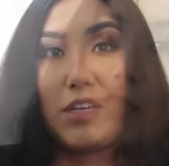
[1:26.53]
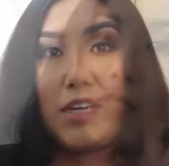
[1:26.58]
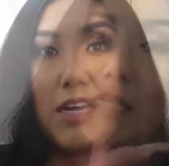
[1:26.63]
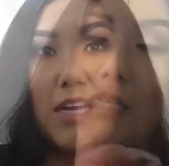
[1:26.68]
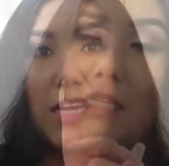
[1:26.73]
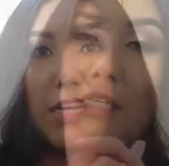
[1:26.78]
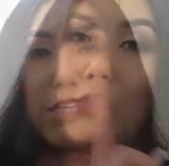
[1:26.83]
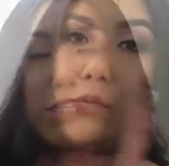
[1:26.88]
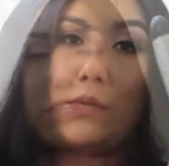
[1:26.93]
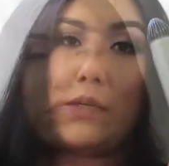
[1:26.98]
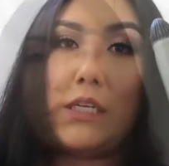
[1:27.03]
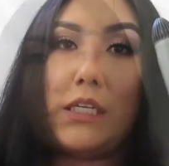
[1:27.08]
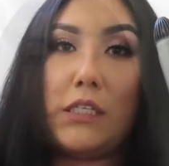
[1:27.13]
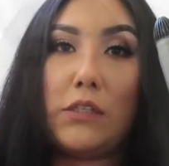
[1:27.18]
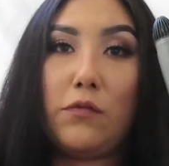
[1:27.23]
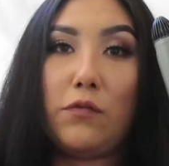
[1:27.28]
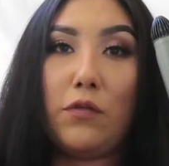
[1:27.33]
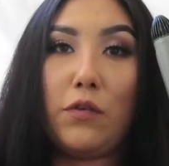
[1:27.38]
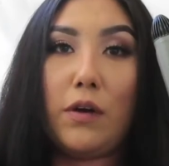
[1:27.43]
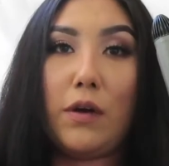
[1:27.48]
And this one
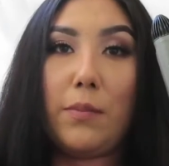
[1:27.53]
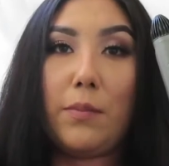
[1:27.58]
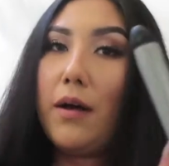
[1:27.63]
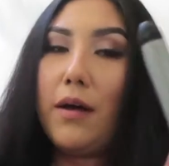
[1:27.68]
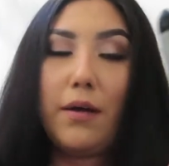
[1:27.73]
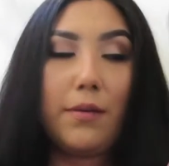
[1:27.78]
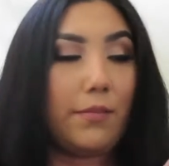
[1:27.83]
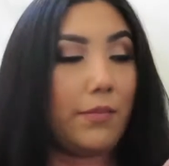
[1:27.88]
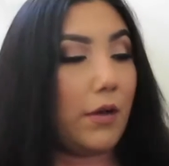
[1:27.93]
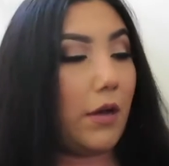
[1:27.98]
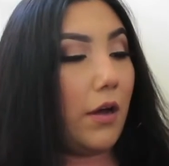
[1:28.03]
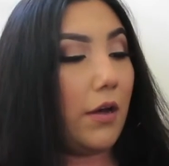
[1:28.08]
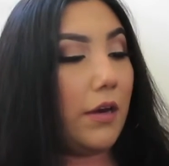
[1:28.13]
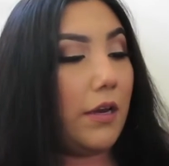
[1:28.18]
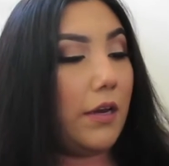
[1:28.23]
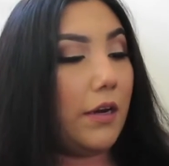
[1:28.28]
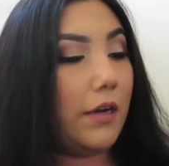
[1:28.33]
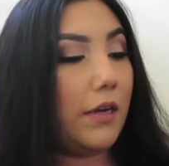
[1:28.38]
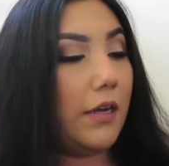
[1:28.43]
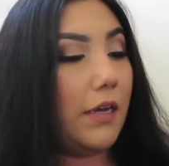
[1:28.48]
is from
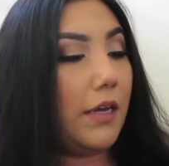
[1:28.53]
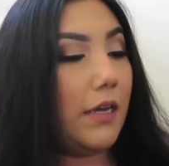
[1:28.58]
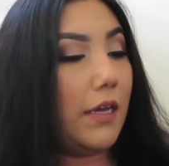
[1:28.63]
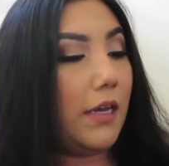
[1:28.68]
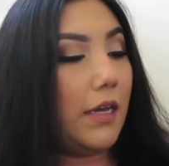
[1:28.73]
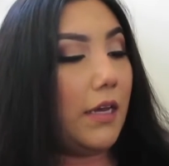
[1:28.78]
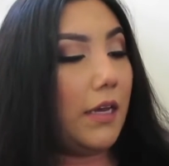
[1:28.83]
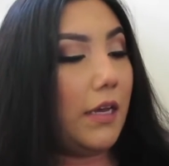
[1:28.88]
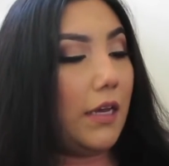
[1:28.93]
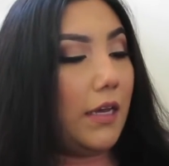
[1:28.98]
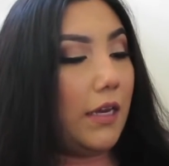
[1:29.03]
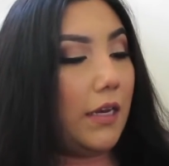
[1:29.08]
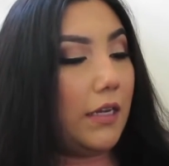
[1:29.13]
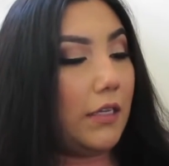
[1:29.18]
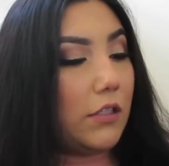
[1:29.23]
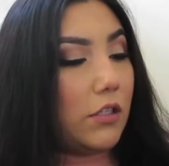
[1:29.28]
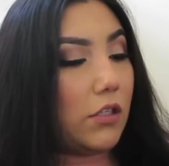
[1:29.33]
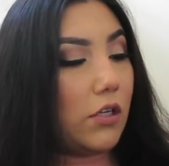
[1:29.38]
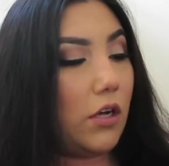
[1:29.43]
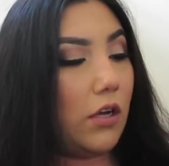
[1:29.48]
Conair, and
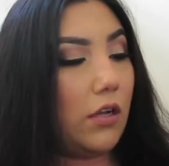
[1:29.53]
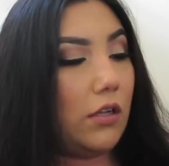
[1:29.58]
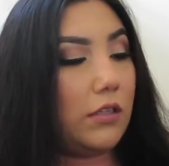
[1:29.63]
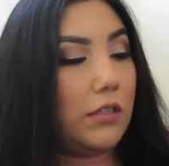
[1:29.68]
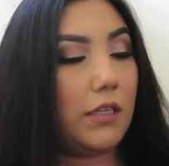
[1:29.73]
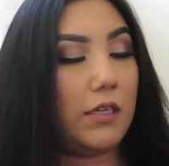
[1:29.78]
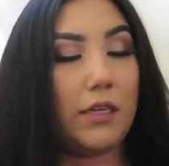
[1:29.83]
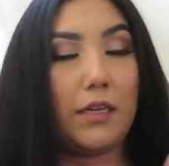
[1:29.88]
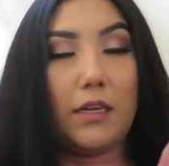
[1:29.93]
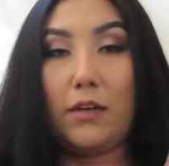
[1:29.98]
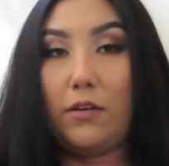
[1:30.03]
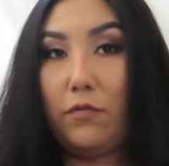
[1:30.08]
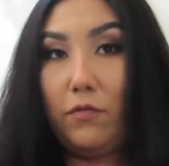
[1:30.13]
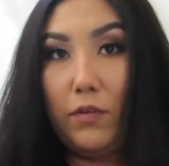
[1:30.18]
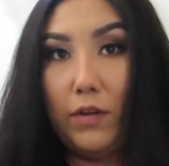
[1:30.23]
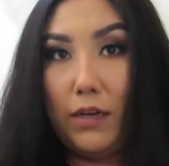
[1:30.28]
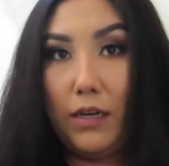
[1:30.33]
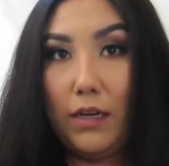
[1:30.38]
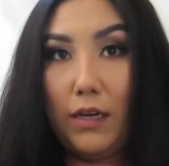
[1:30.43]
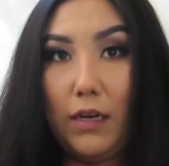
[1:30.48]
it's called the
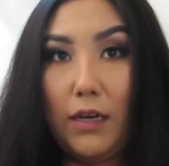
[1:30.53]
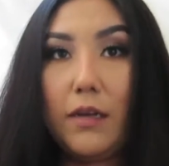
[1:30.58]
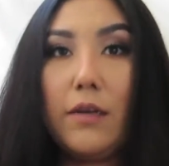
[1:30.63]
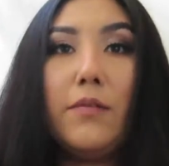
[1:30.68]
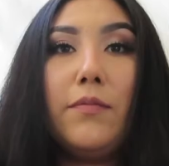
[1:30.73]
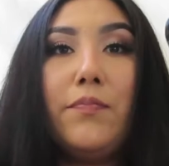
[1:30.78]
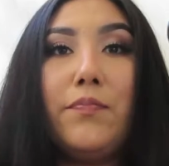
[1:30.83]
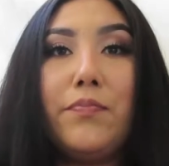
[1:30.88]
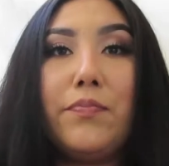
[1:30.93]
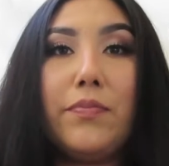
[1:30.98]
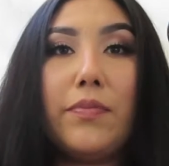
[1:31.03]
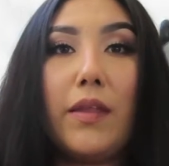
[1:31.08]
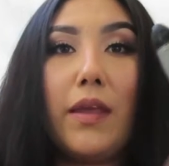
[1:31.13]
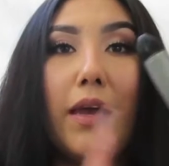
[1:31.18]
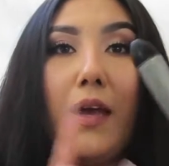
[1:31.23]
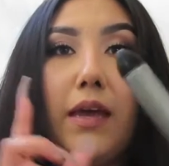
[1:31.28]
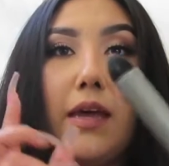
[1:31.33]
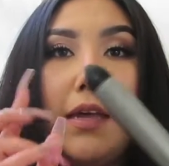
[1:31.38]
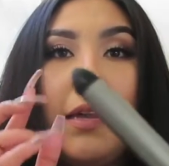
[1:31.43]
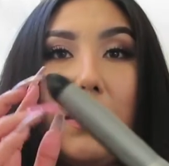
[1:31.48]
Infinity,
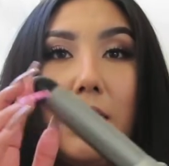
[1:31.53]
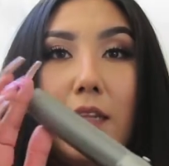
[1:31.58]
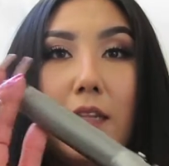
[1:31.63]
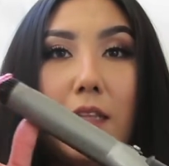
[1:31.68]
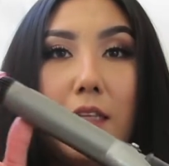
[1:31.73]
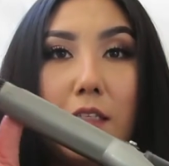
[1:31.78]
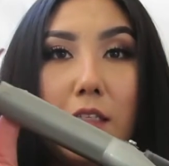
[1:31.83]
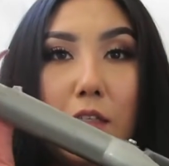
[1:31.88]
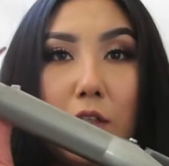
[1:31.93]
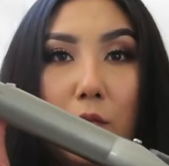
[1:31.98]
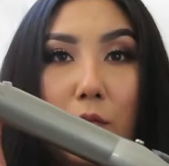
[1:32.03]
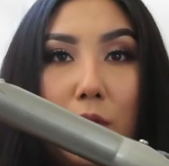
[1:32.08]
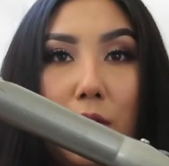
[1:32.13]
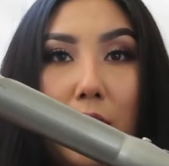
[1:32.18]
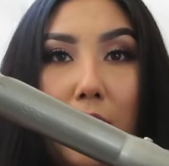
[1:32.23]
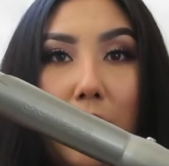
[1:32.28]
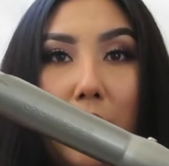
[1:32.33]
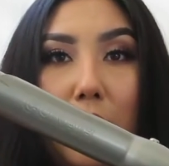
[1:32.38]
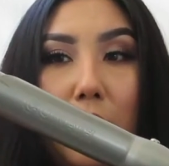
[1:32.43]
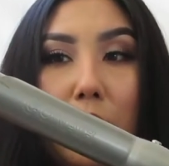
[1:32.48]
and this is the
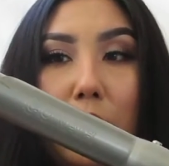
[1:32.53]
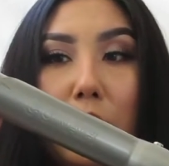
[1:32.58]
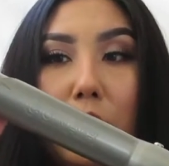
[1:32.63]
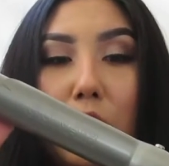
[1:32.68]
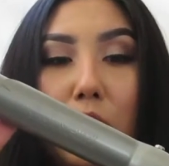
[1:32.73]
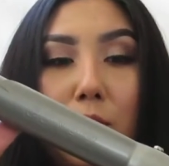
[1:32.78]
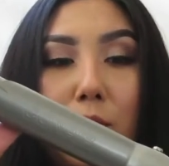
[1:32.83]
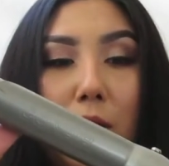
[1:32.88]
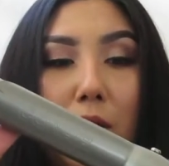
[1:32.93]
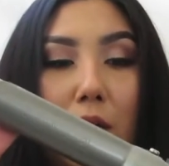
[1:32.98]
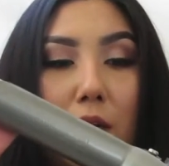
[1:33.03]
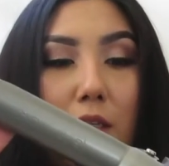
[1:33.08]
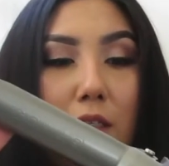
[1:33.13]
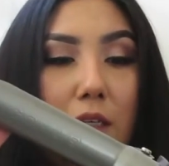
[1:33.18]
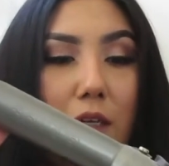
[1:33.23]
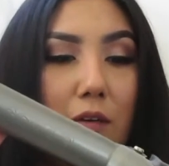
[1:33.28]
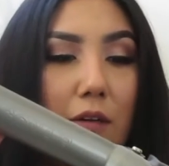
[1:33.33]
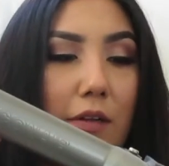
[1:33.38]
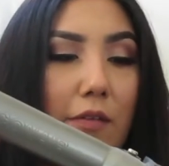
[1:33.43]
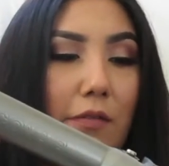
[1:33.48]
one I use. To be
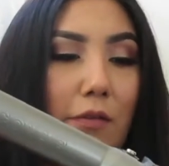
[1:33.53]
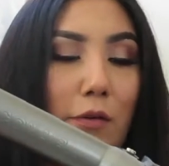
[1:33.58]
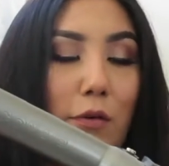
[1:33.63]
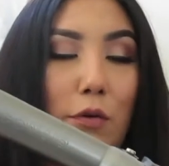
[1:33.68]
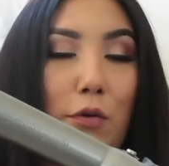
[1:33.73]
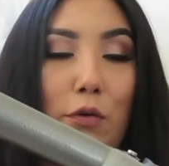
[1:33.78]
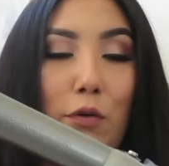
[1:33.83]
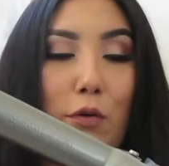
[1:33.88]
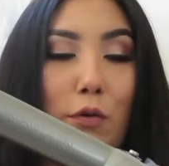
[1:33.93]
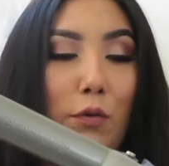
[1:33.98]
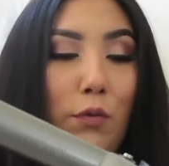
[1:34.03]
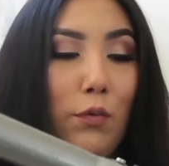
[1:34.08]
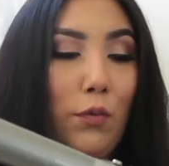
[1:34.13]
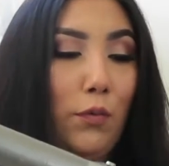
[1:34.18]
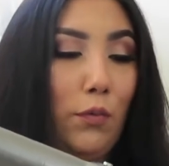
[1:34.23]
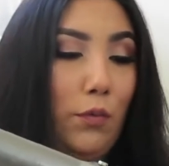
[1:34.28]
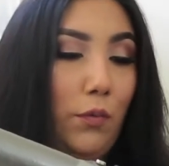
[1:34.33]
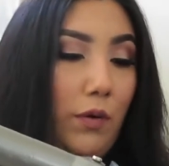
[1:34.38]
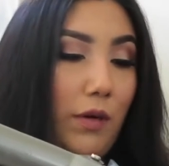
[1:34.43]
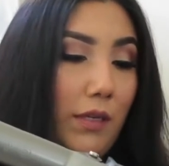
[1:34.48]
honest, I don't even know
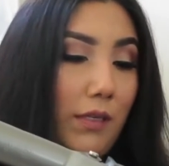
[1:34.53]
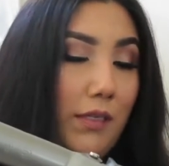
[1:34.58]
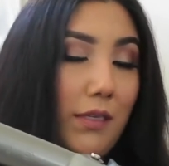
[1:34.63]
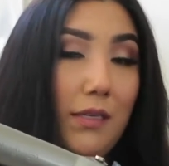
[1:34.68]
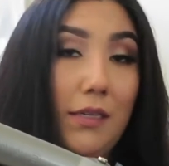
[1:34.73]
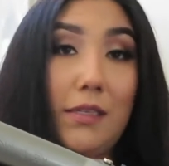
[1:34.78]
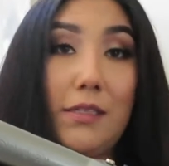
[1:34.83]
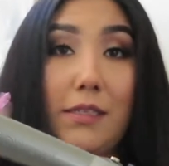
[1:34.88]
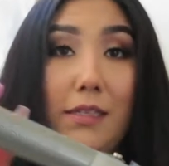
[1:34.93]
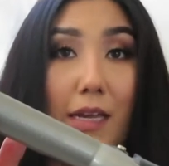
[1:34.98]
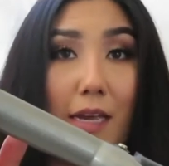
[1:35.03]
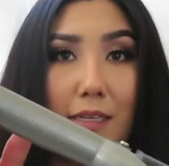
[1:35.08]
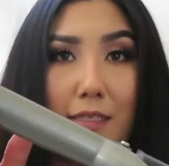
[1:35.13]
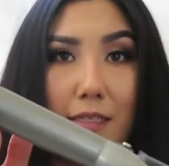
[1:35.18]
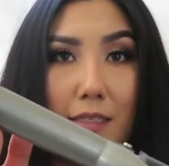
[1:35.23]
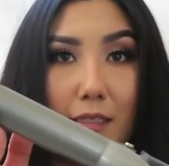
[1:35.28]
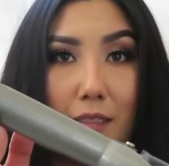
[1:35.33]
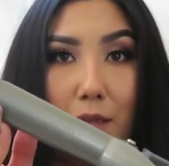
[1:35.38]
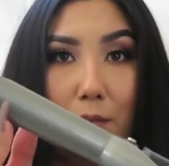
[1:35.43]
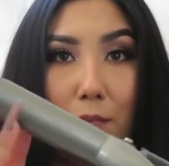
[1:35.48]
what
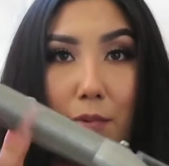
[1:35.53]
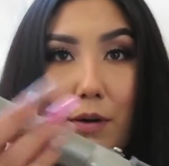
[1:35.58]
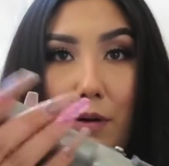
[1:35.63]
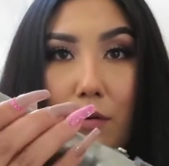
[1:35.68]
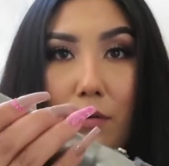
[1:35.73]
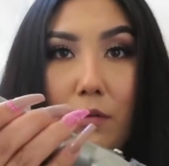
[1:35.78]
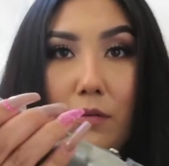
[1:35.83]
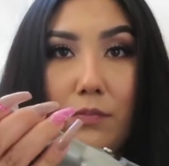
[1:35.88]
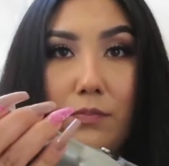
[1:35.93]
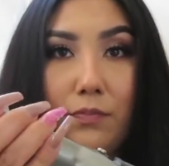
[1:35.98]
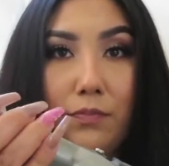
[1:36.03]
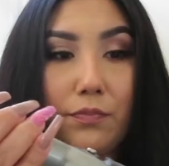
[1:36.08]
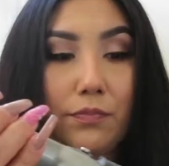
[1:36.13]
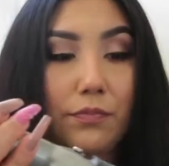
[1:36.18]
size is the barrel,